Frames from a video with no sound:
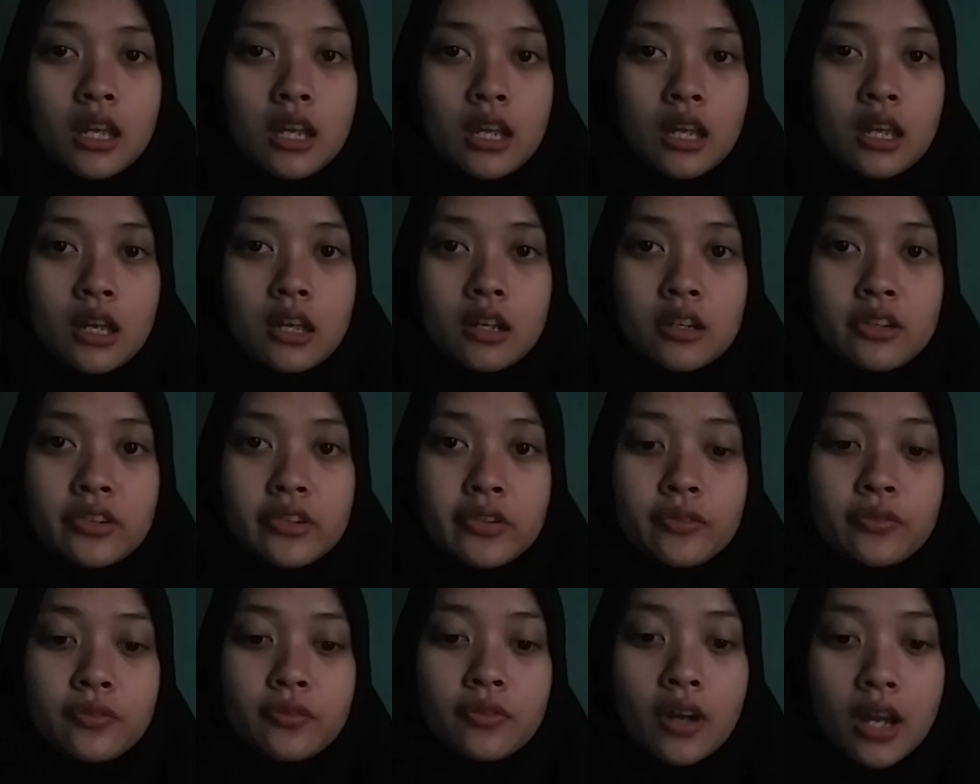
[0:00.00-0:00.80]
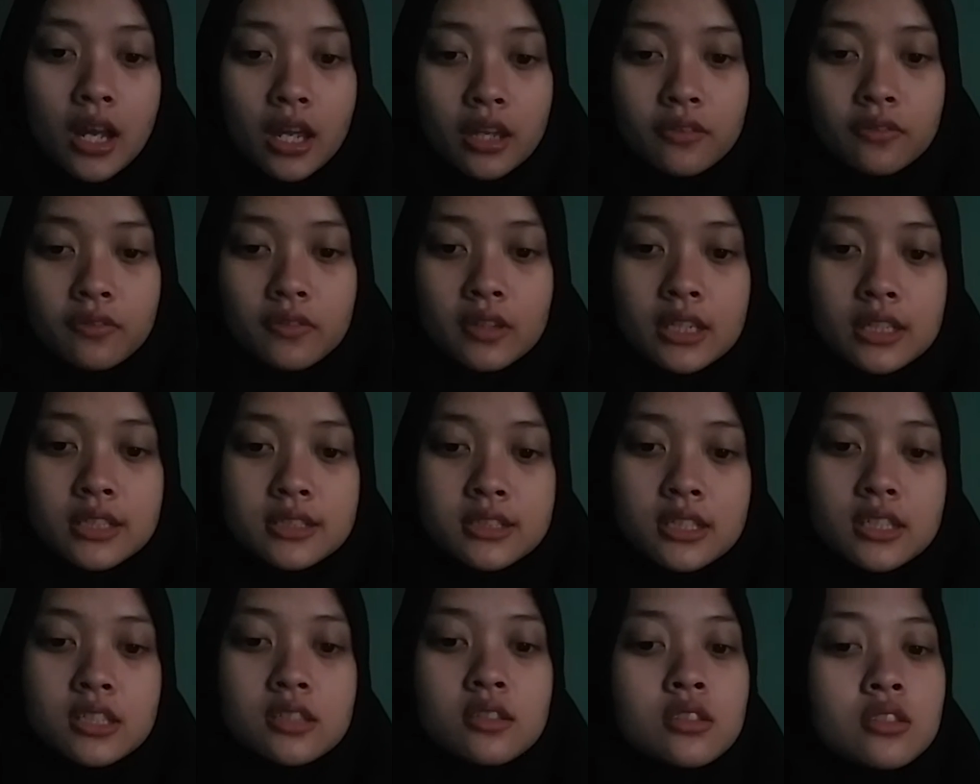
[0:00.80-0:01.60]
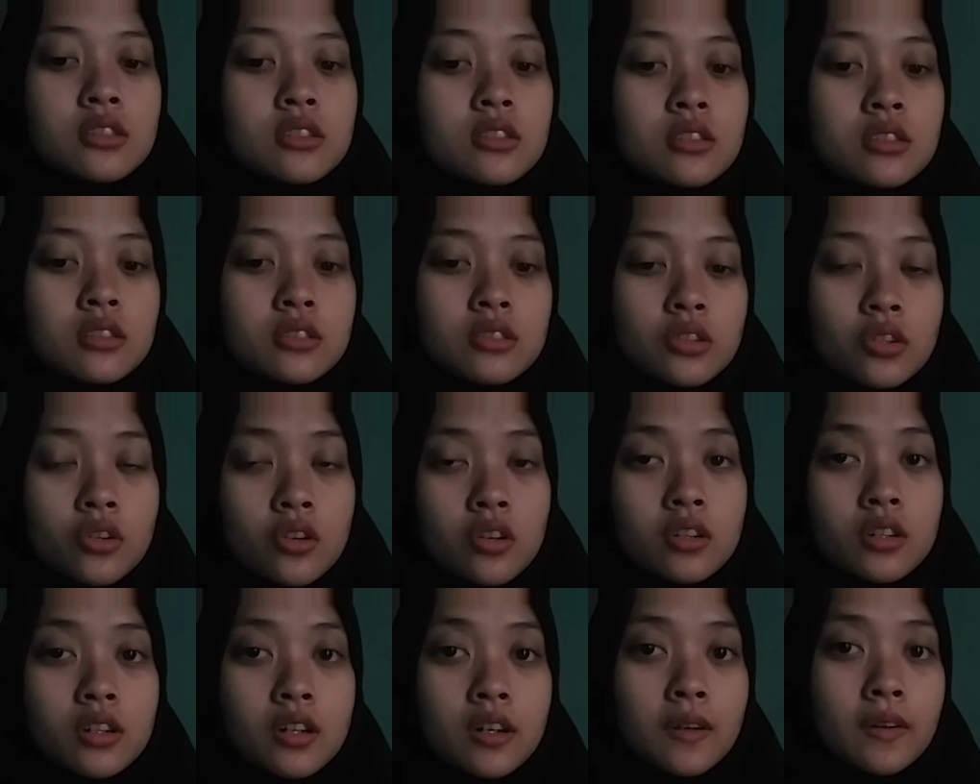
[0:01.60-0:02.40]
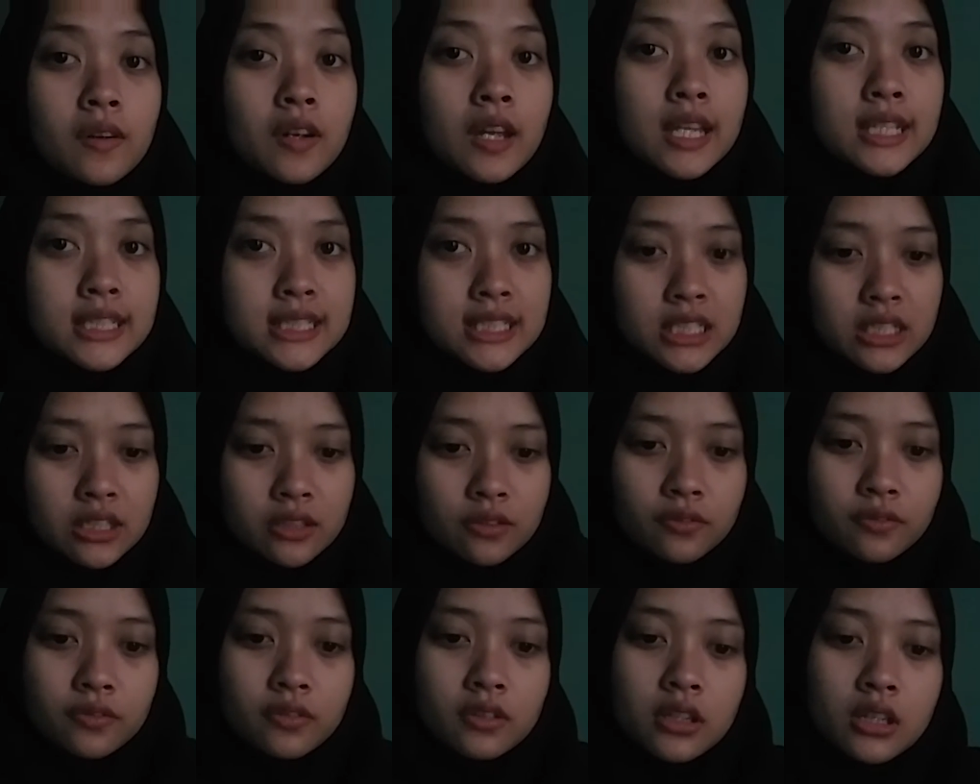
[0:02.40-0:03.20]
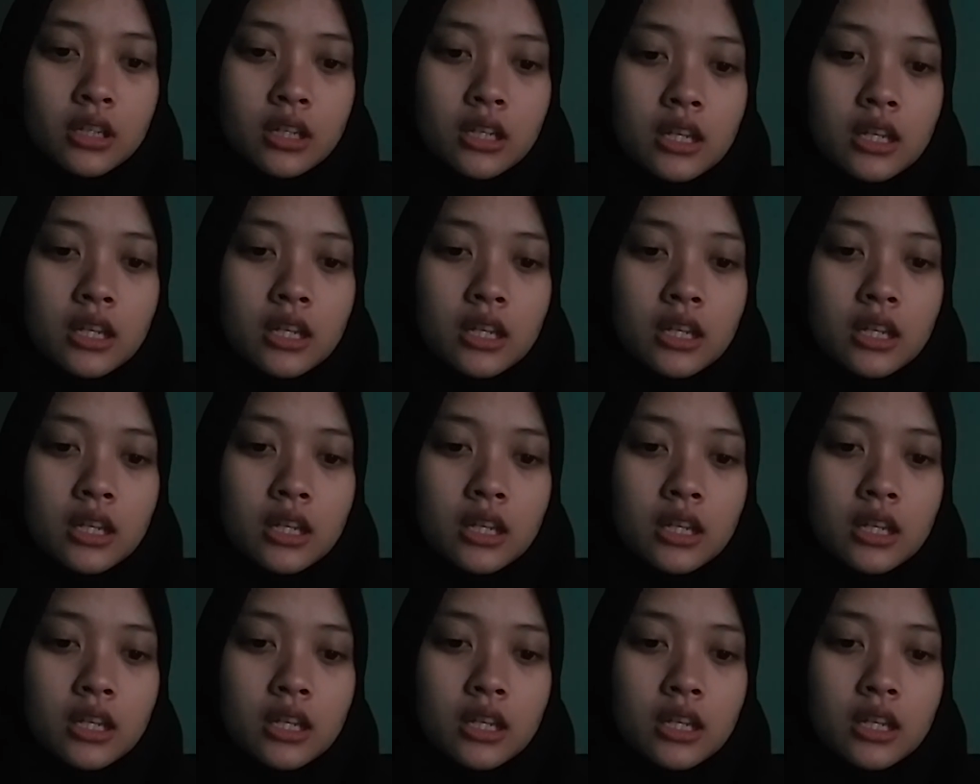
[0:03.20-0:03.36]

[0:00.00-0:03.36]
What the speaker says: And 5 is interrogative.